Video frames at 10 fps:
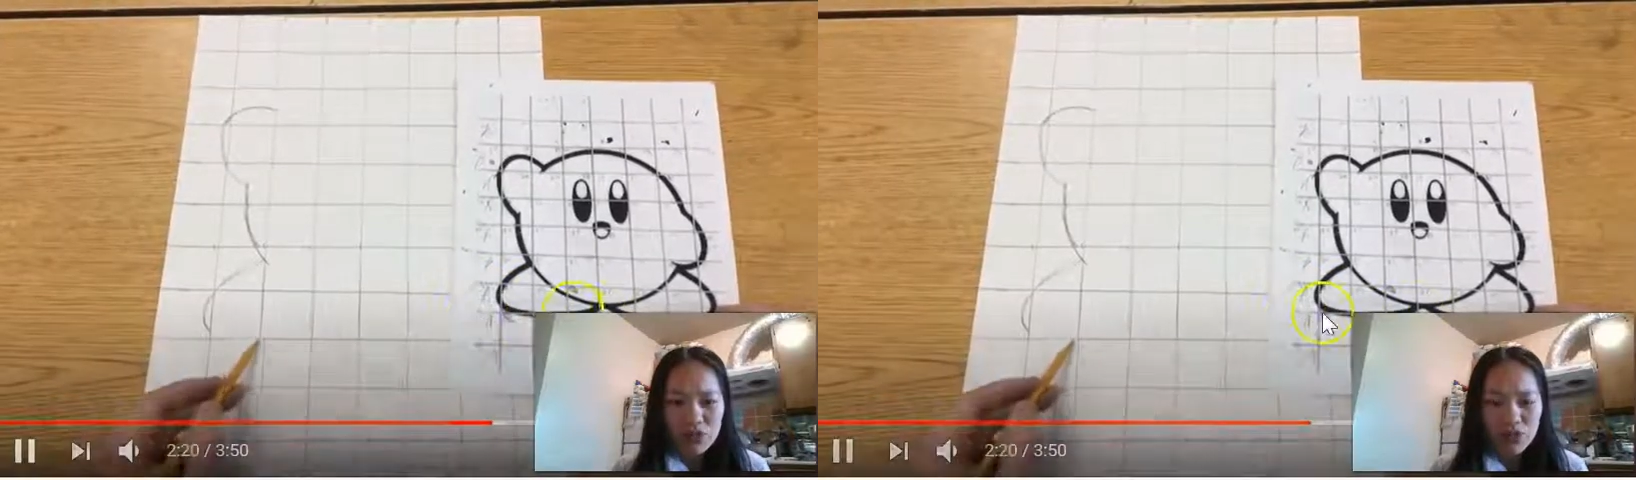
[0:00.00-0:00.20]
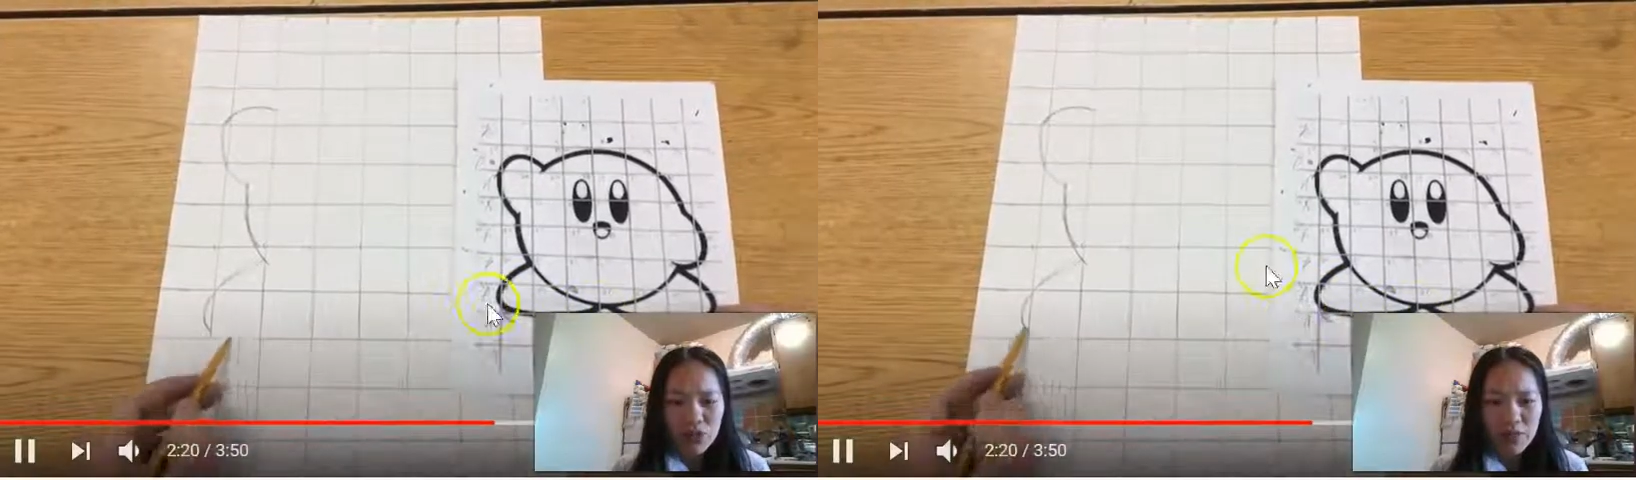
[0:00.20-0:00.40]

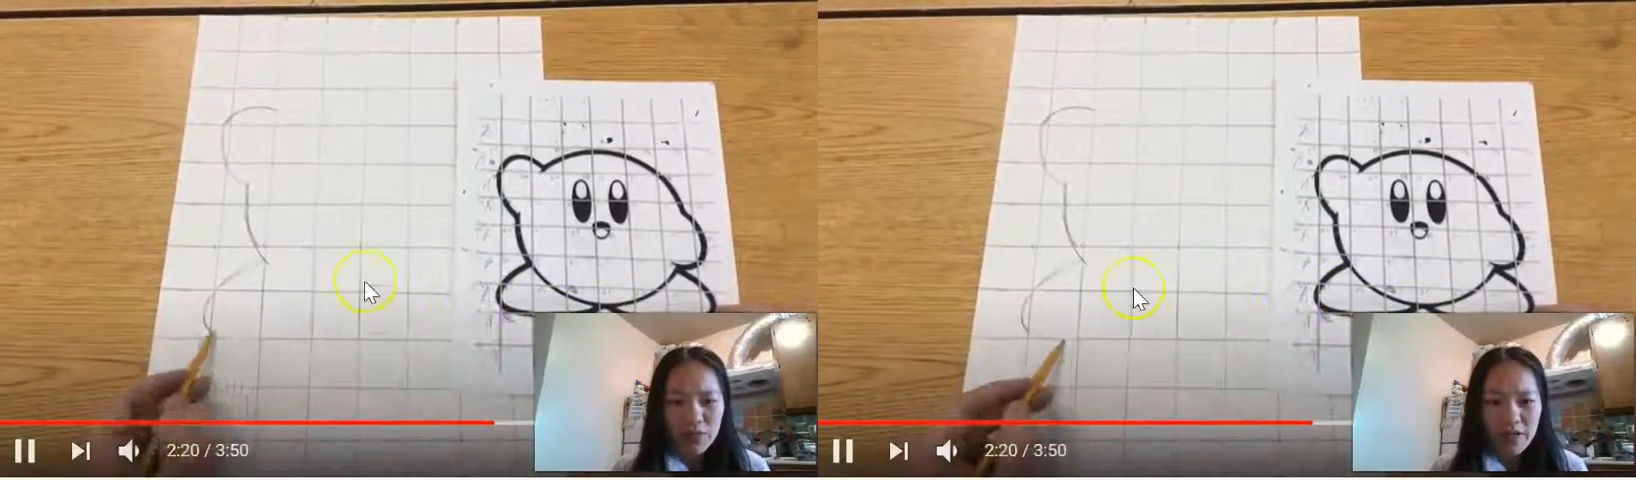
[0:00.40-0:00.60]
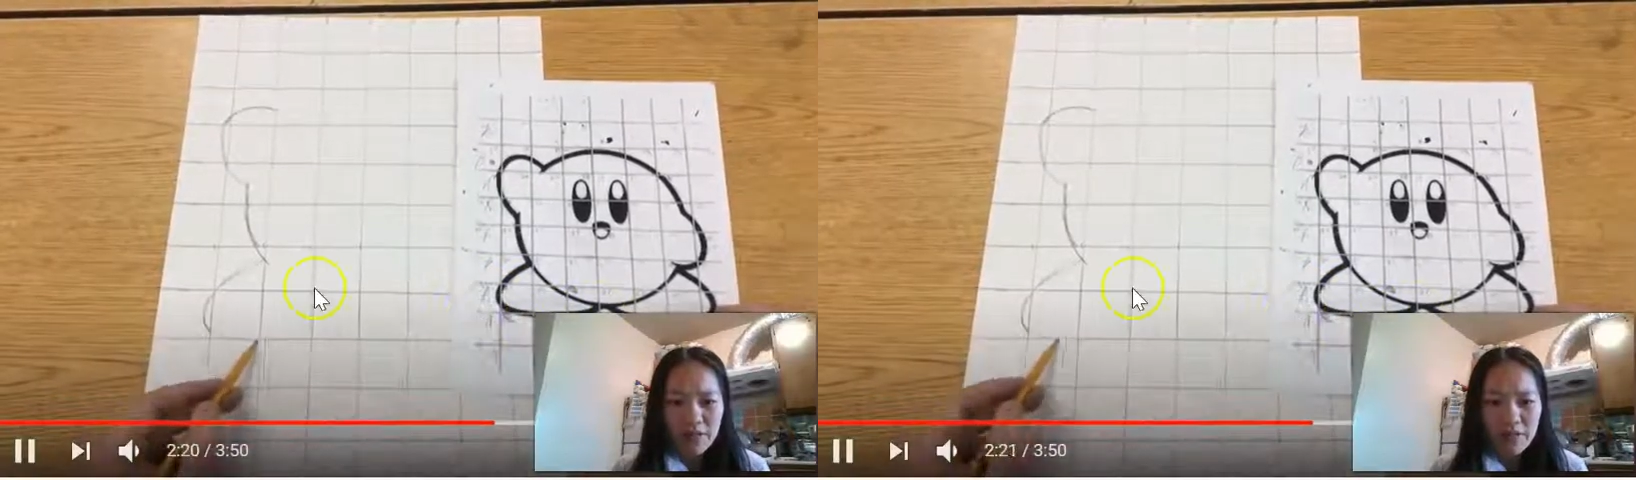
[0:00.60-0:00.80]
the
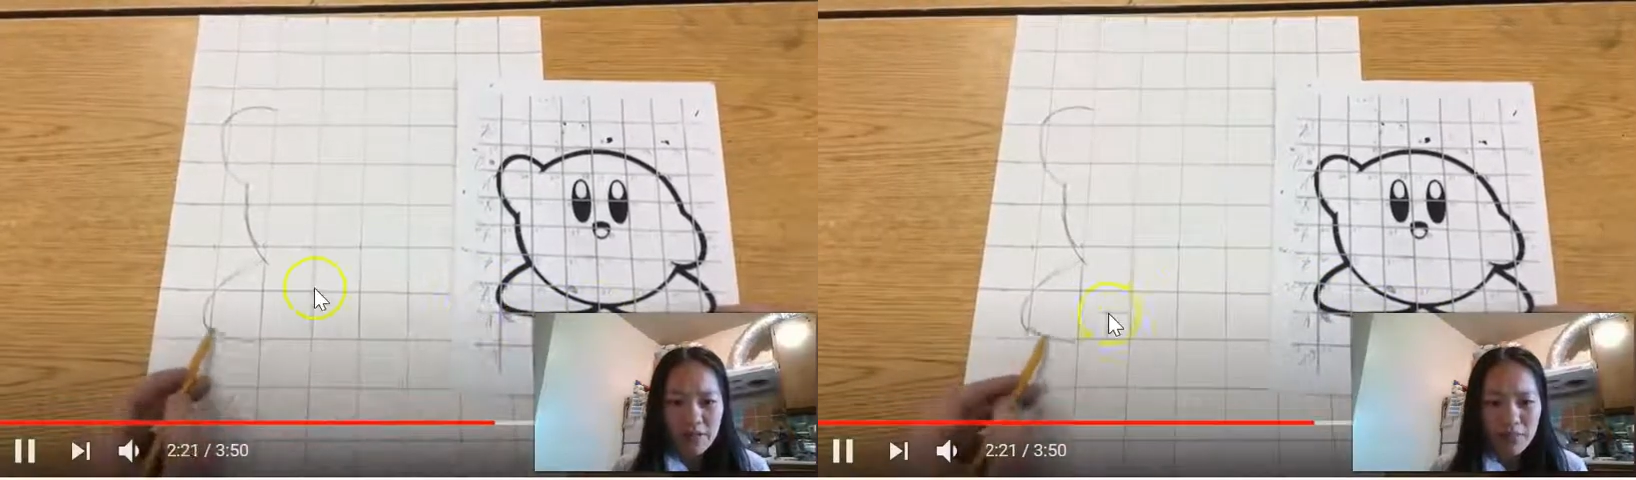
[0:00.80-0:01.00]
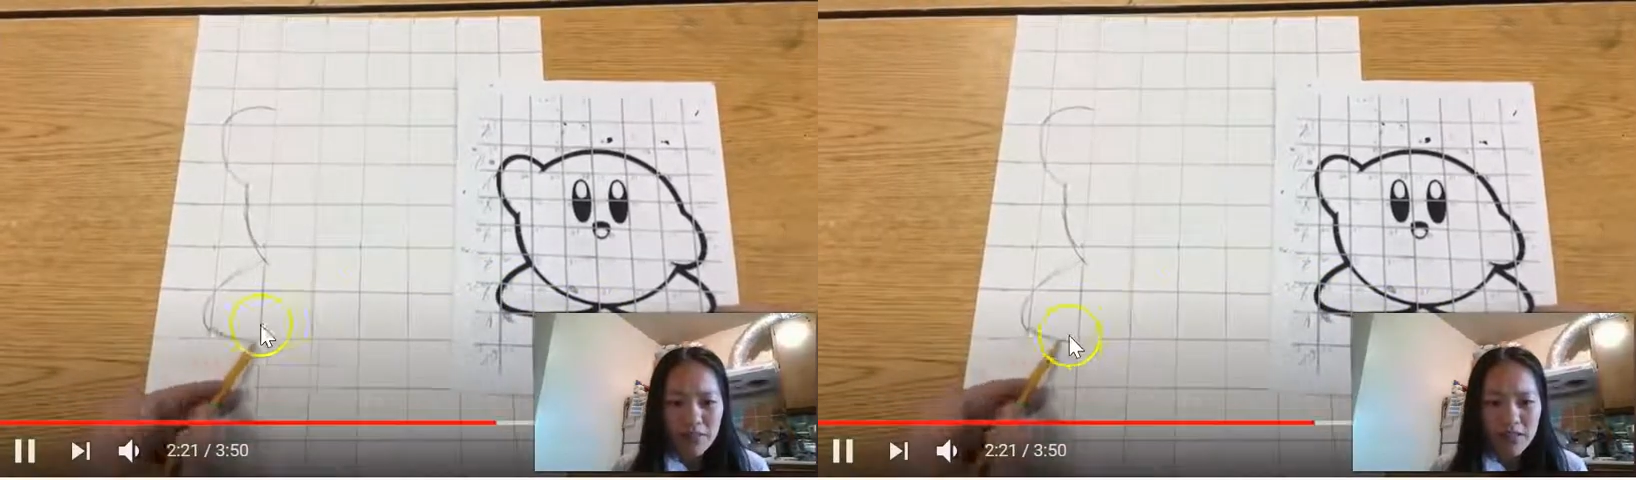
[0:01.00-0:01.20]
rest of
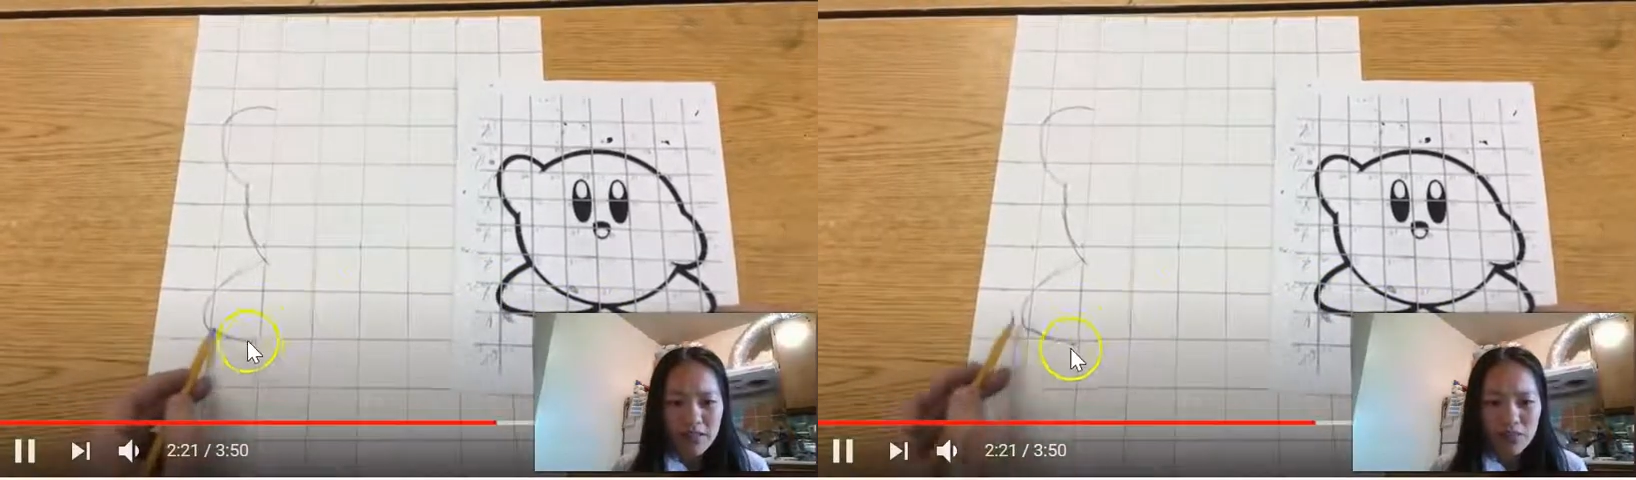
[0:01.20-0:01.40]
the body.